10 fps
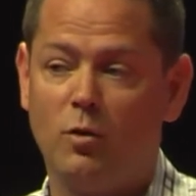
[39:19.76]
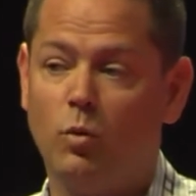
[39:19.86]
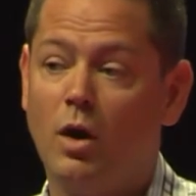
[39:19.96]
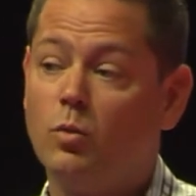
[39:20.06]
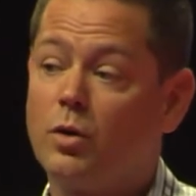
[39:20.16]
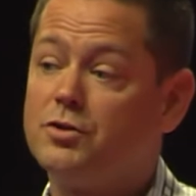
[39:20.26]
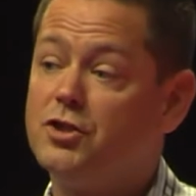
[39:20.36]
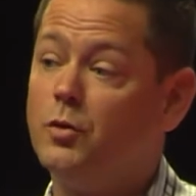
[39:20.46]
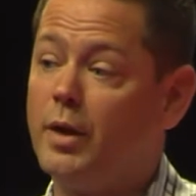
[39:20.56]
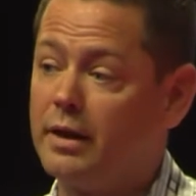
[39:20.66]
What we're
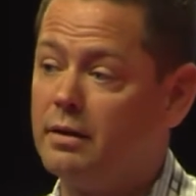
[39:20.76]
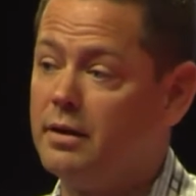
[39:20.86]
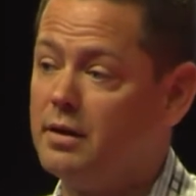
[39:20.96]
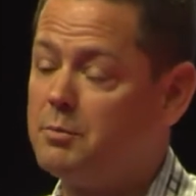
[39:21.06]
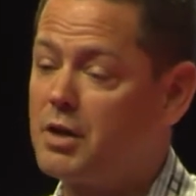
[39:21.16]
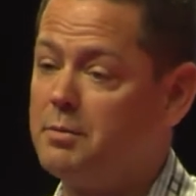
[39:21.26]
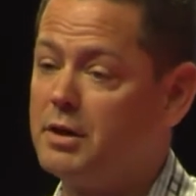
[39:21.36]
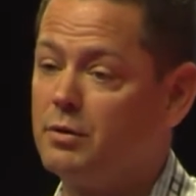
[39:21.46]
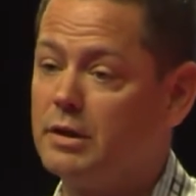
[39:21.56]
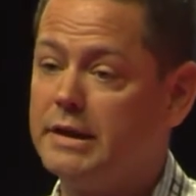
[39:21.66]
doing in
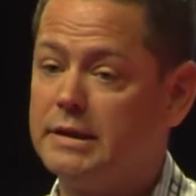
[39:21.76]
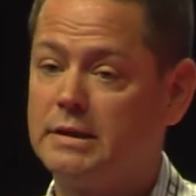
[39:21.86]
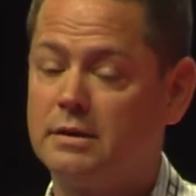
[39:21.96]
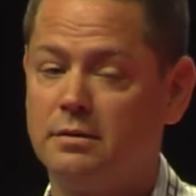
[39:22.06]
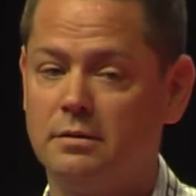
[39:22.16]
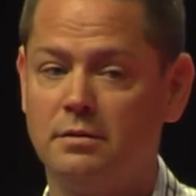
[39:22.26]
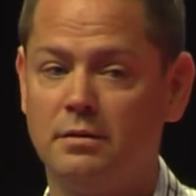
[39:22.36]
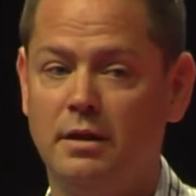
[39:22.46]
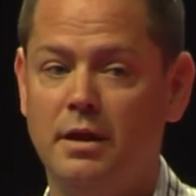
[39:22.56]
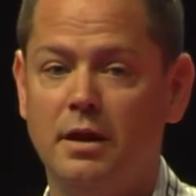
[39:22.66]
upcoming release
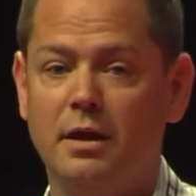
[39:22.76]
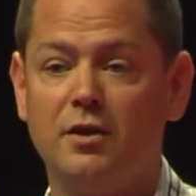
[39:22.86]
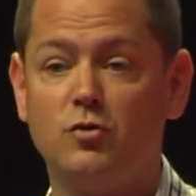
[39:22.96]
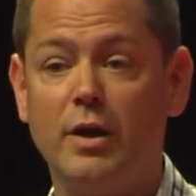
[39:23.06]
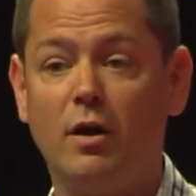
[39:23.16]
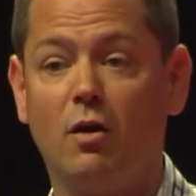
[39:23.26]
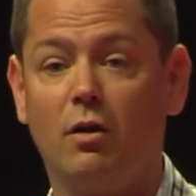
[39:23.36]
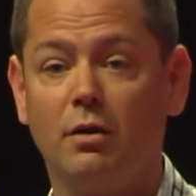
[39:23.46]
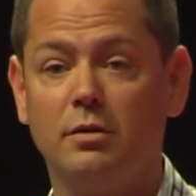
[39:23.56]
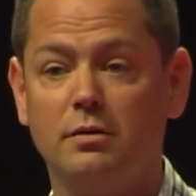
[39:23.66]
is
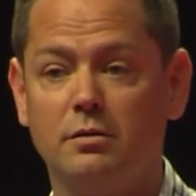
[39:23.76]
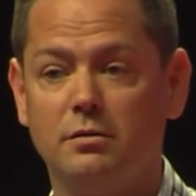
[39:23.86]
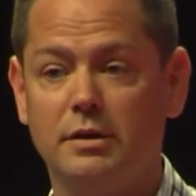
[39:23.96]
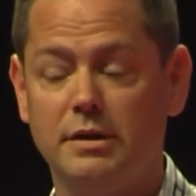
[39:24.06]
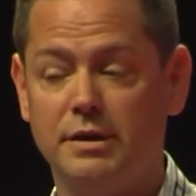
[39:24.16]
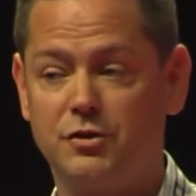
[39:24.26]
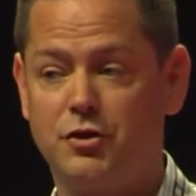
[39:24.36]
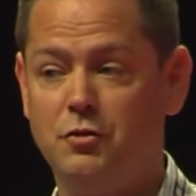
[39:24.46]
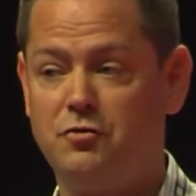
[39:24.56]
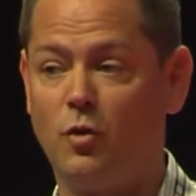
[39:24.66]

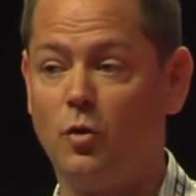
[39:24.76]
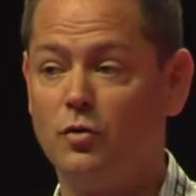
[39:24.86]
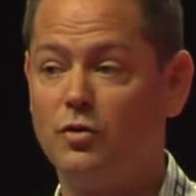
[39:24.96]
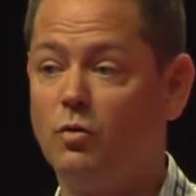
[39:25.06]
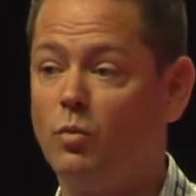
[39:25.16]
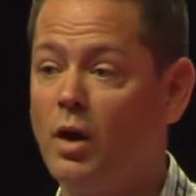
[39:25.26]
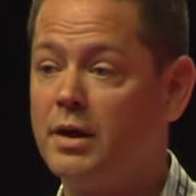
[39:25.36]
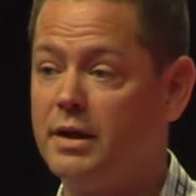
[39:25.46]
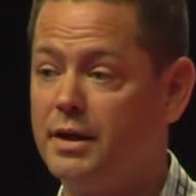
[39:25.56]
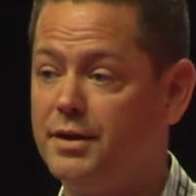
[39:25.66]
twofold.
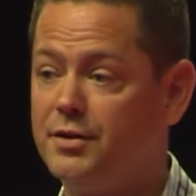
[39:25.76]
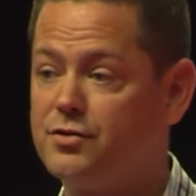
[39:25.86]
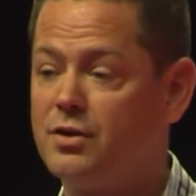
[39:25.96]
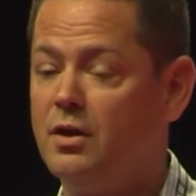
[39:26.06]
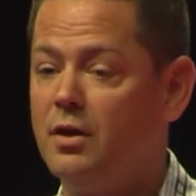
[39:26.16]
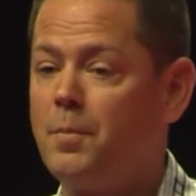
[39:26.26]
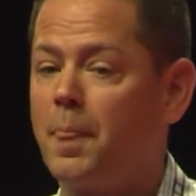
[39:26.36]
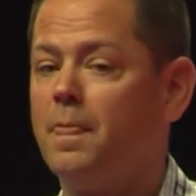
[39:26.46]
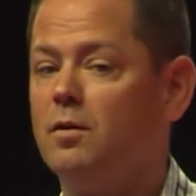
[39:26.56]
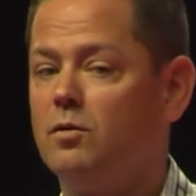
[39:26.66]
One is
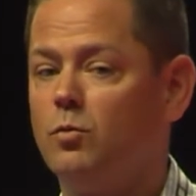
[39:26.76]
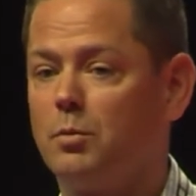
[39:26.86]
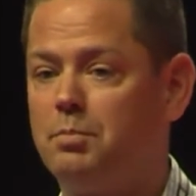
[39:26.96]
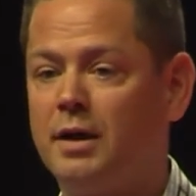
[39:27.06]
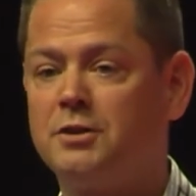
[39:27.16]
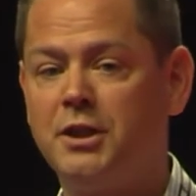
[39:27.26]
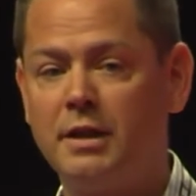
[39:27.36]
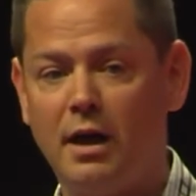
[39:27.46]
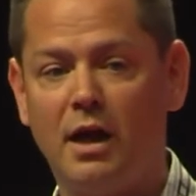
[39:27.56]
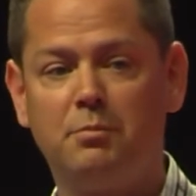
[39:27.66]
we're
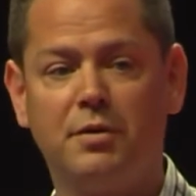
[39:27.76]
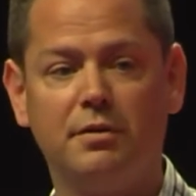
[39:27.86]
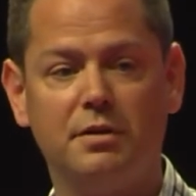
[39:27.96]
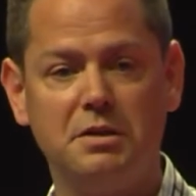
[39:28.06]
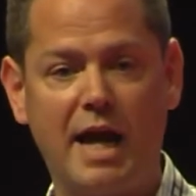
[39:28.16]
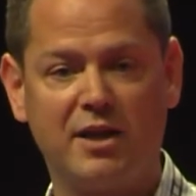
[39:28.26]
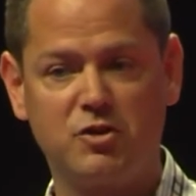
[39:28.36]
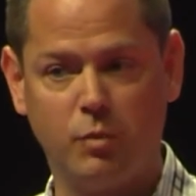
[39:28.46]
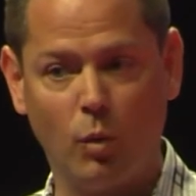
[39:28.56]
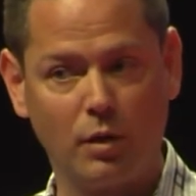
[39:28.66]
punching up the
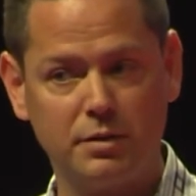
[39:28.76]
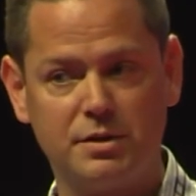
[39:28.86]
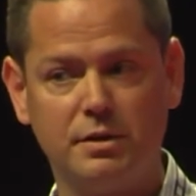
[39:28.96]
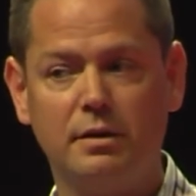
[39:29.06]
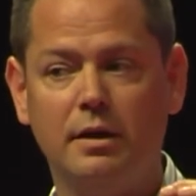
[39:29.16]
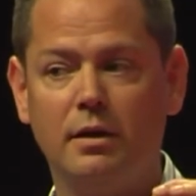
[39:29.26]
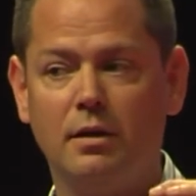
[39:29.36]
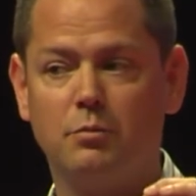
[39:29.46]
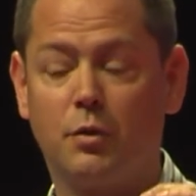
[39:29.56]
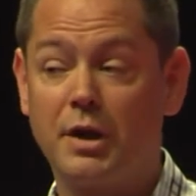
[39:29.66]
dashboards,
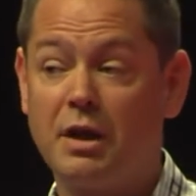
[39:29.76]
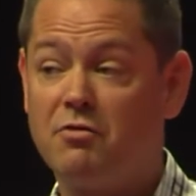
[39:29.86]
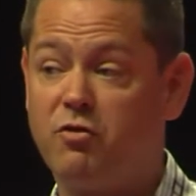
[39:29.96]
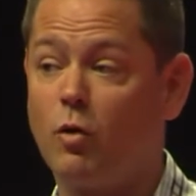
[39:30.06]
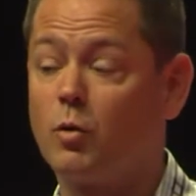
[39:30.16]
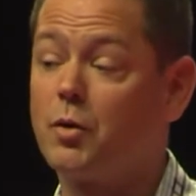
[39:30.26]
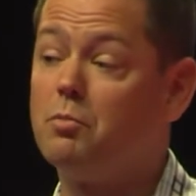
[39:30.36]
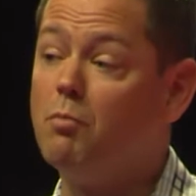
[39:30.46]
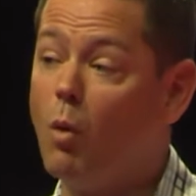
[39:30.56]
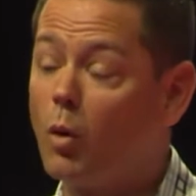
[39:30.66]
bringing forward
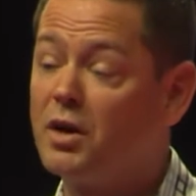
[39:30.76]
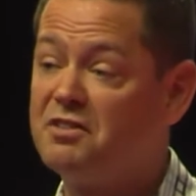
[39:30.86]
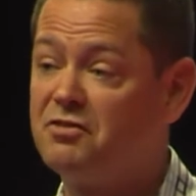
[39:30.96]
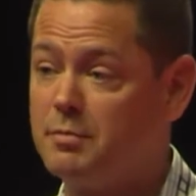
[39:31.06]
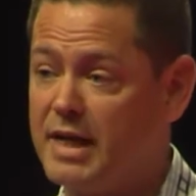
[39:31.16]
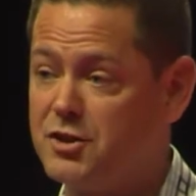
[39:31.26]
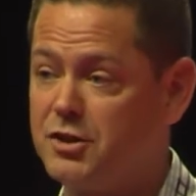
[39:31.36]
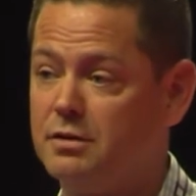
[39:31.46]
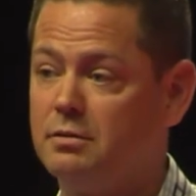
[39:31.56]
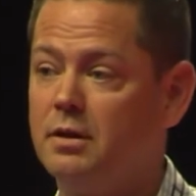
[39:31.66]
more
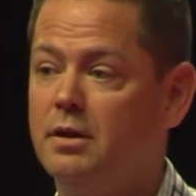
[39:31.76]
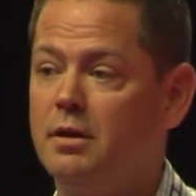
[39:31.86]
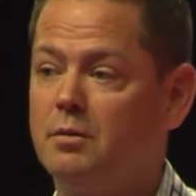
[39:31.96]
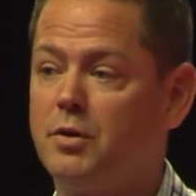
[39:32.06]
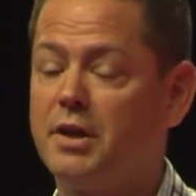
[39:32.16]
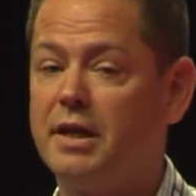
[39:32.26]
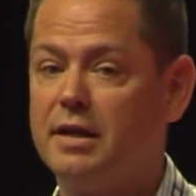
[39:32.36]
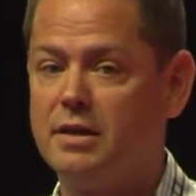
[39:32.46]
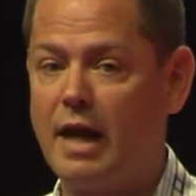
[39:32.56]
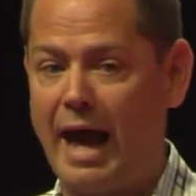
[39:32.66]
information, bringing
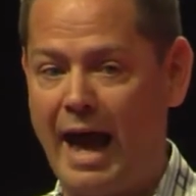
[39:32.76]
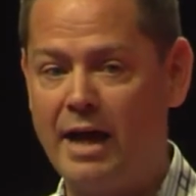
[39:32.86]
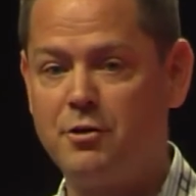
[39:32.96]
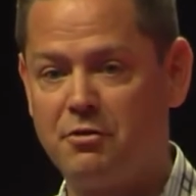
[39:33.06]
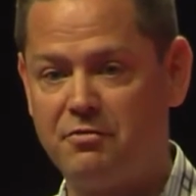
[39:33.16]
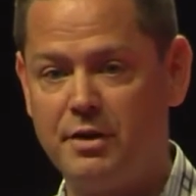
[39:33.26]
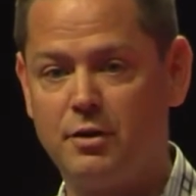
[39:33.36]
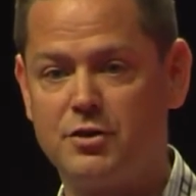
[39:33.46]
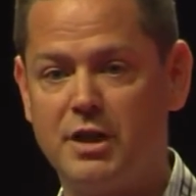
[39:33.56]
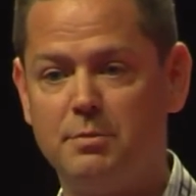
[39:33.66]
it at your
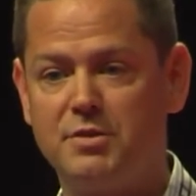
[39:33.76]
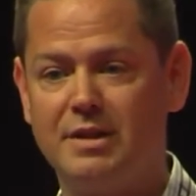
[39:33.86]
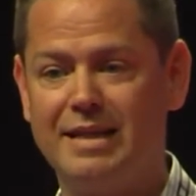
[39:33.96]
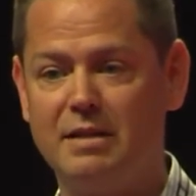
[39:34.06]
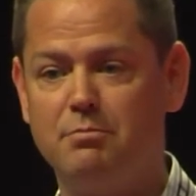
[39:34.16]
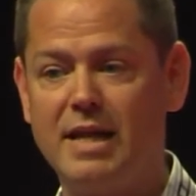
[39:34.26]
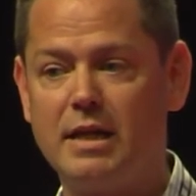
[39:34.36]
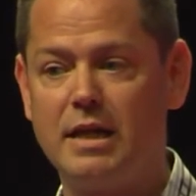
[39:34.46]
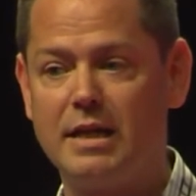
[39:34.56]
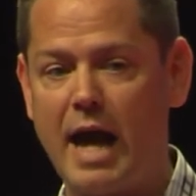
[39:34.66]
fingertips, and
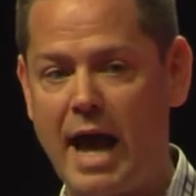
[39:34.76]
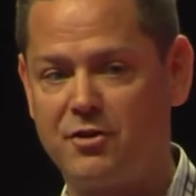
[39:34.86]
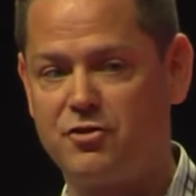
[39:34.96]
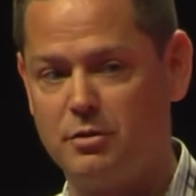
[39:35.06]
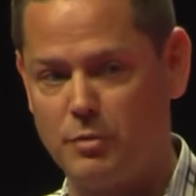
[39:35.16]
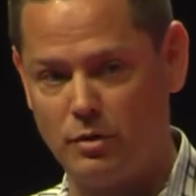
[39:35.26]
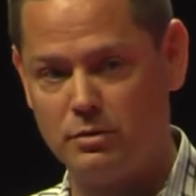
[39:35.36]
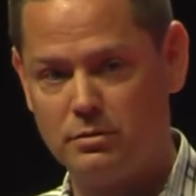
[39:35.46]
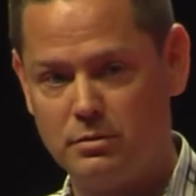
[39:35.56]
making it actionable.